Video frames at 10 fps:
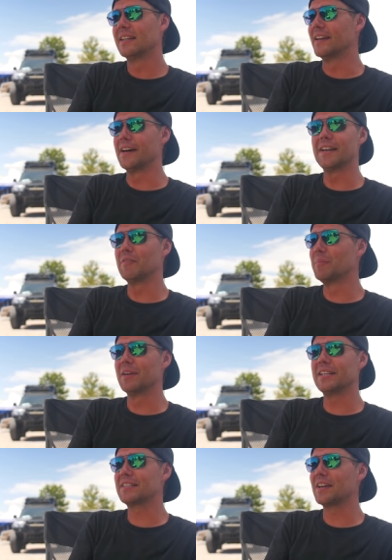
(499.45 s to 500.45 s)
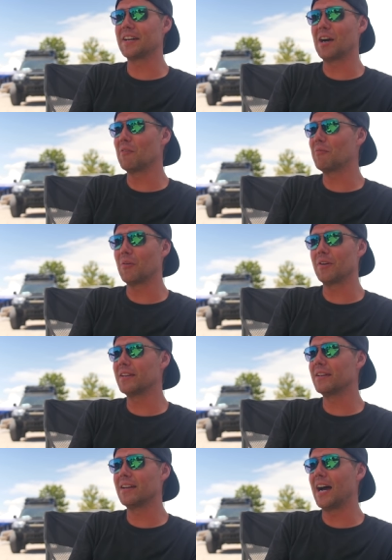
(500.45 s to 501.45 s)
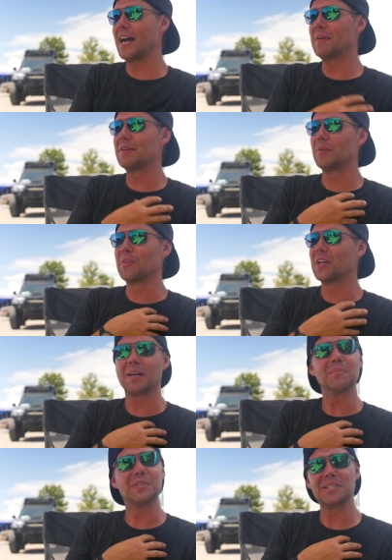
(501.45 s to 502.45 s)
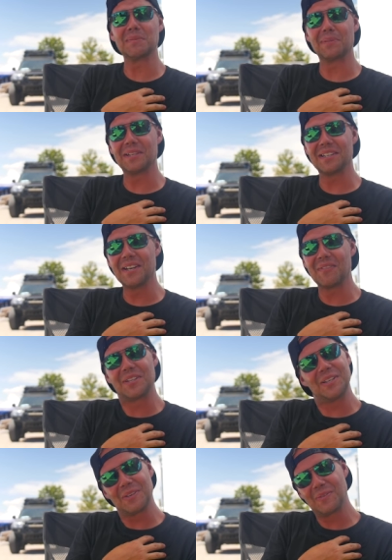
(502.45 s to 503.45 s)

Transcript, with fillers: Not everybody's cut out for it. I don't think I'm disciplined enough to do